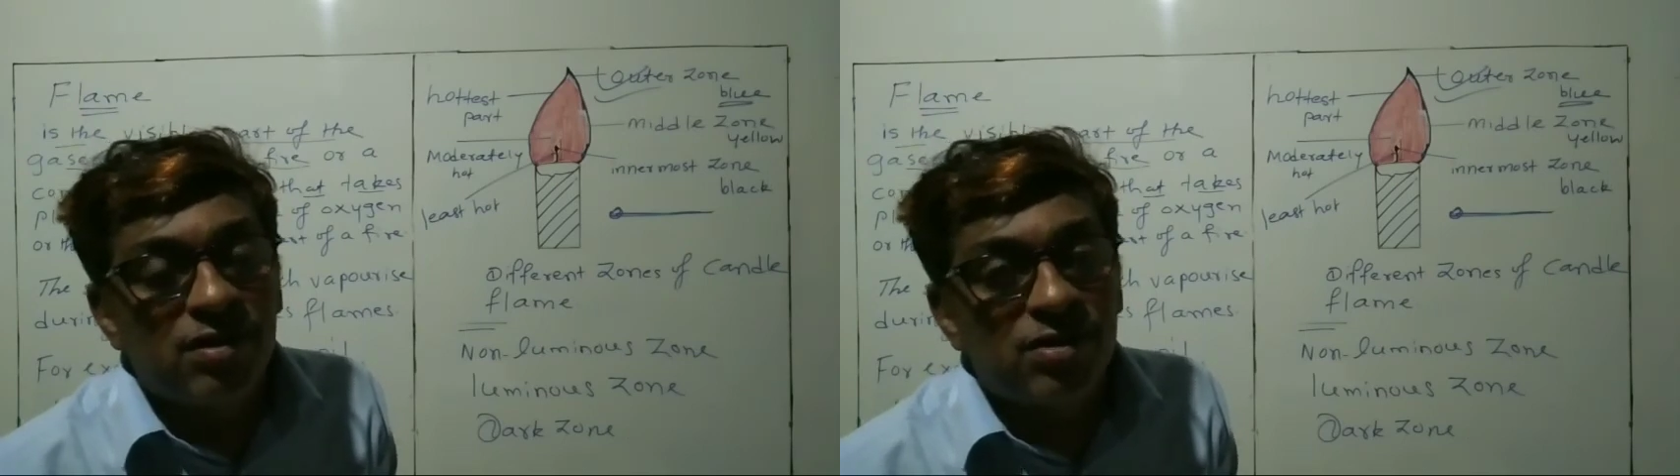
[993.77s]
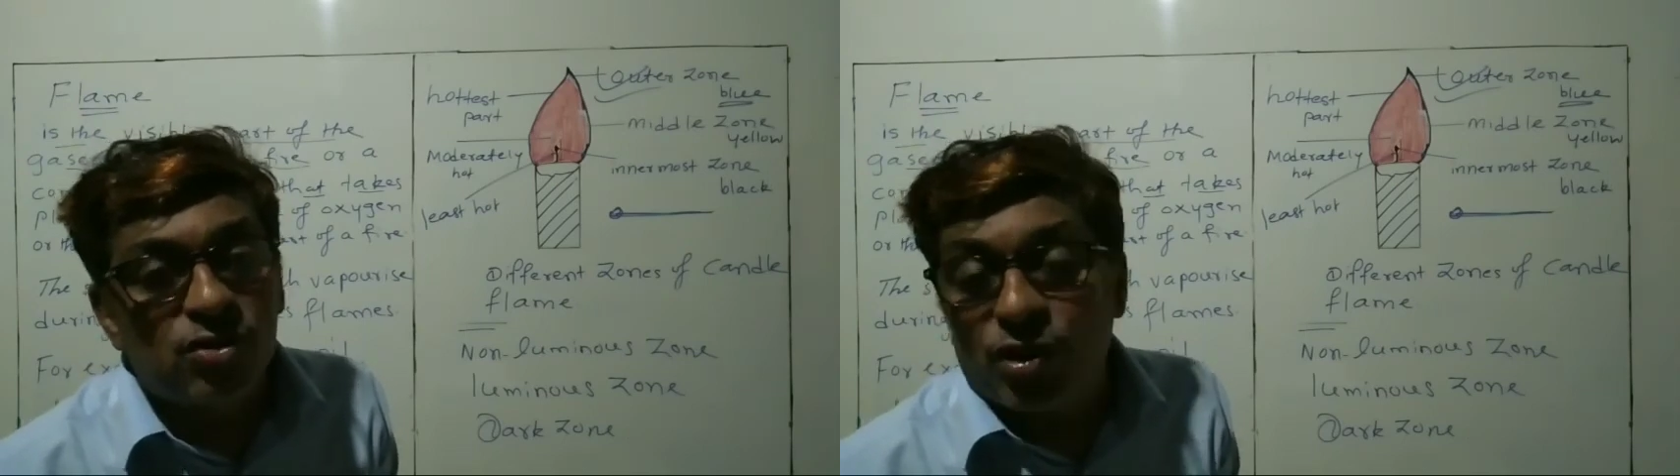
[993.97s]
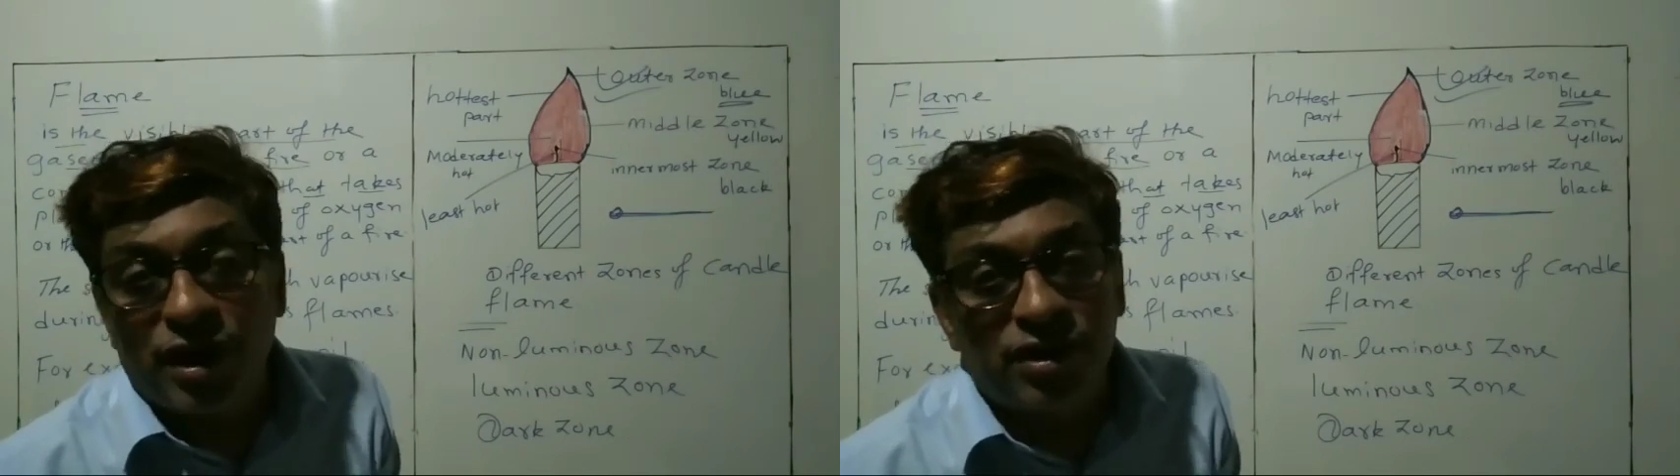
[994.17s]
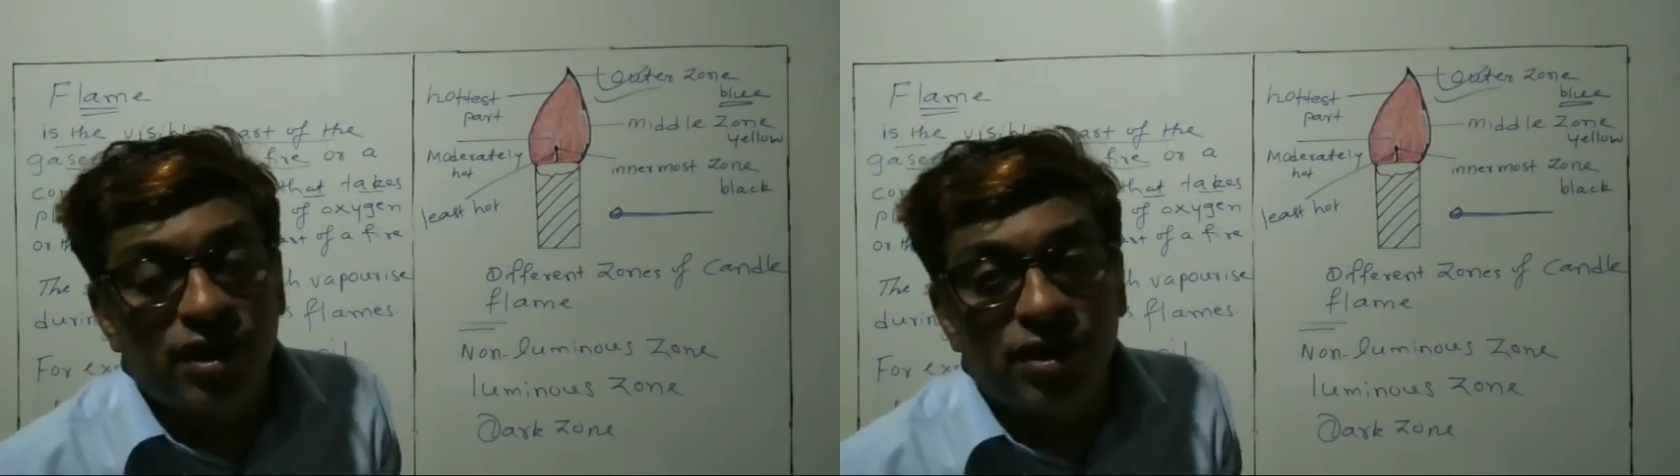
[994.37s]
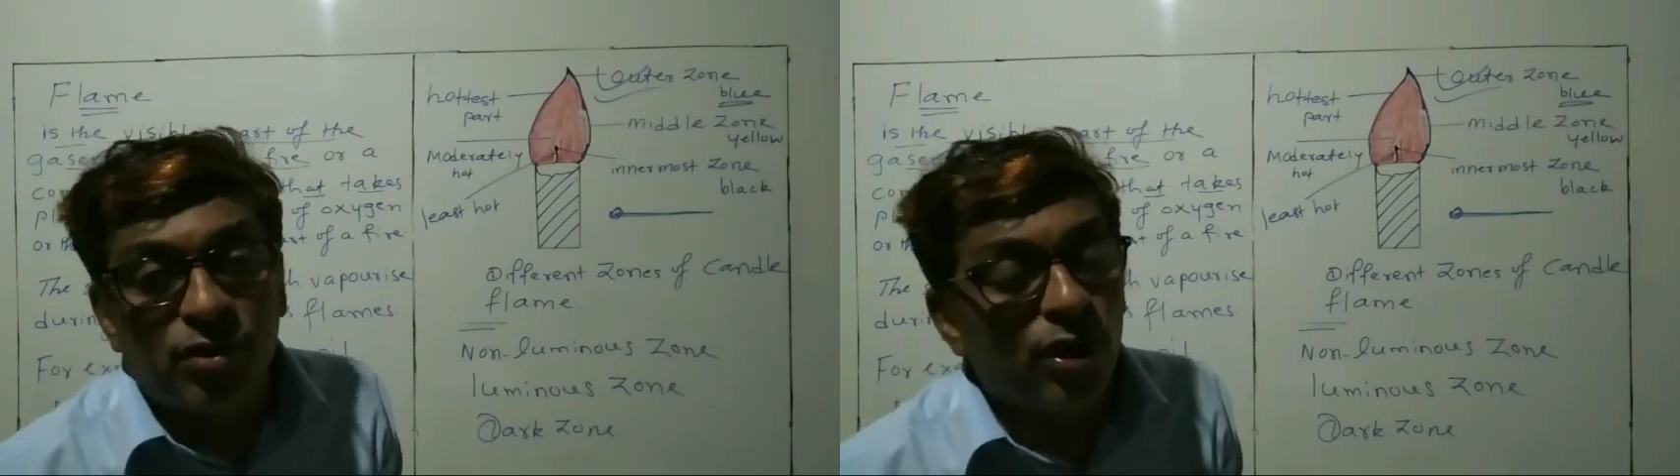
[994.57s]
So I
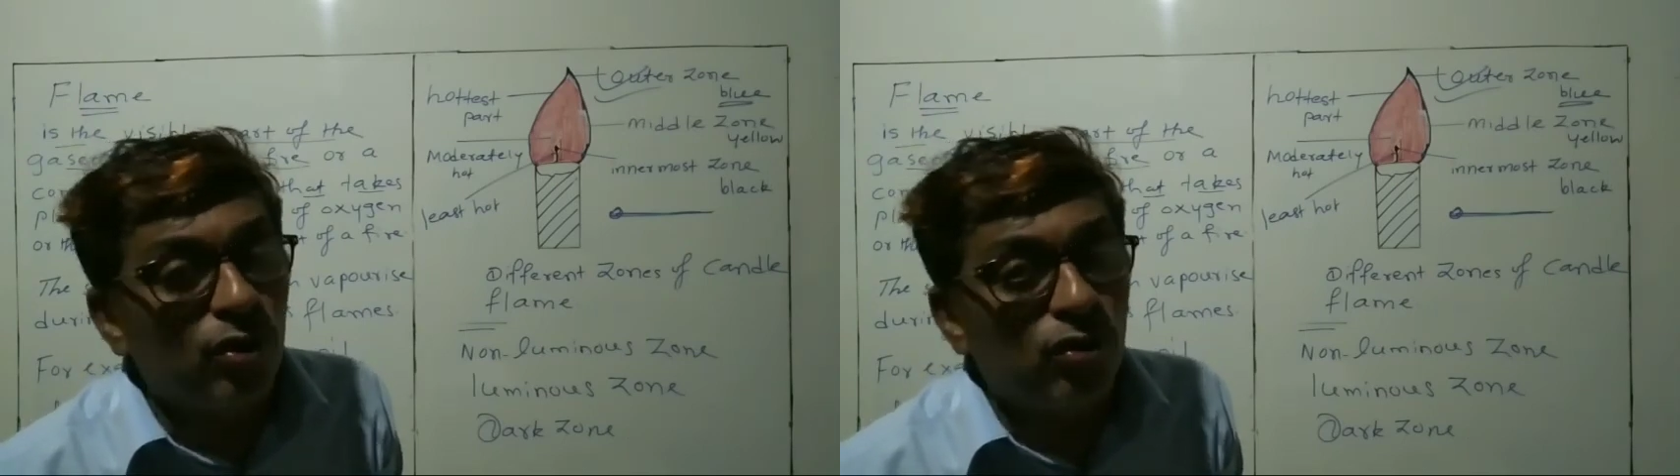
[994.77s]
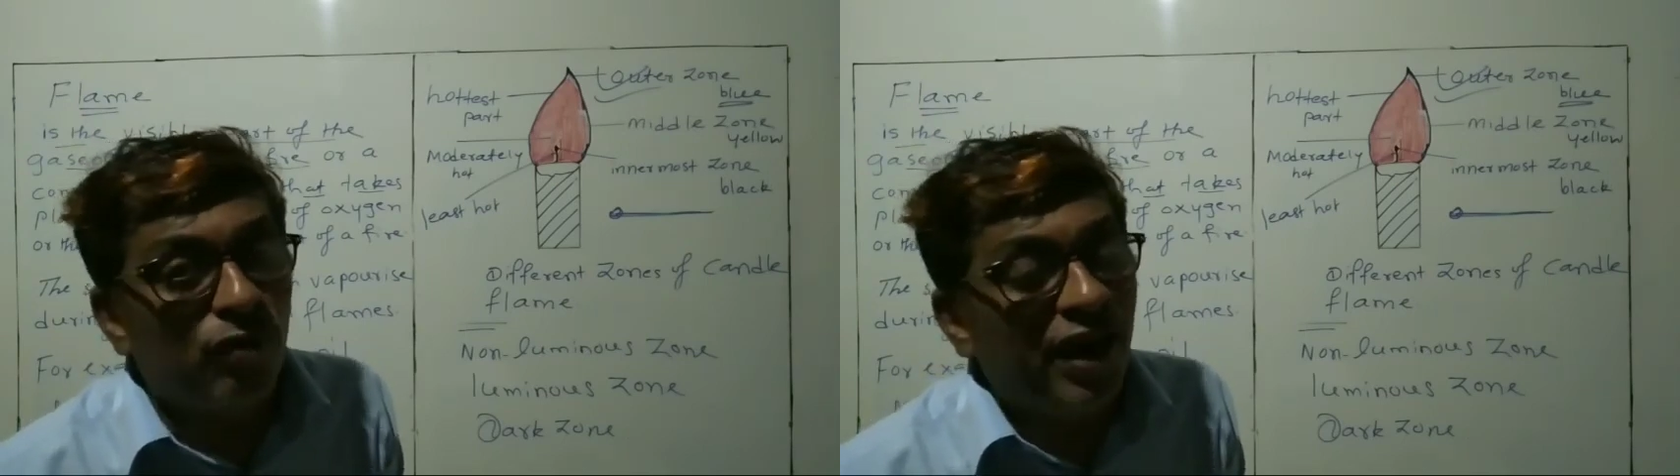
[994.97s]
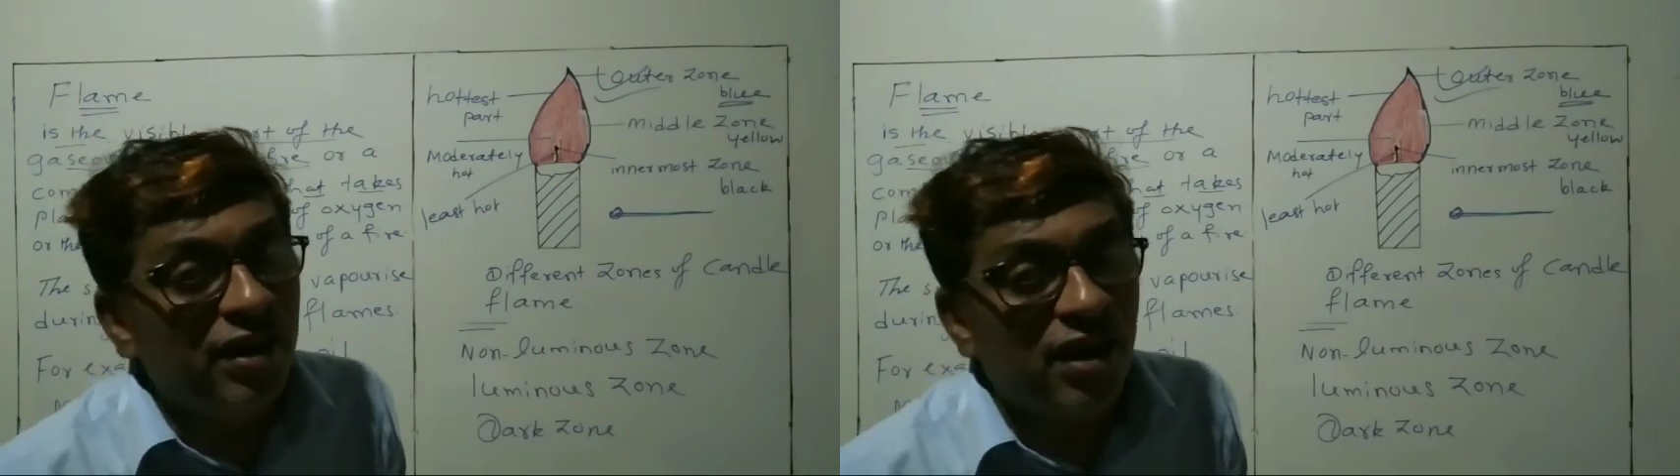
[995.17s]
think you have to find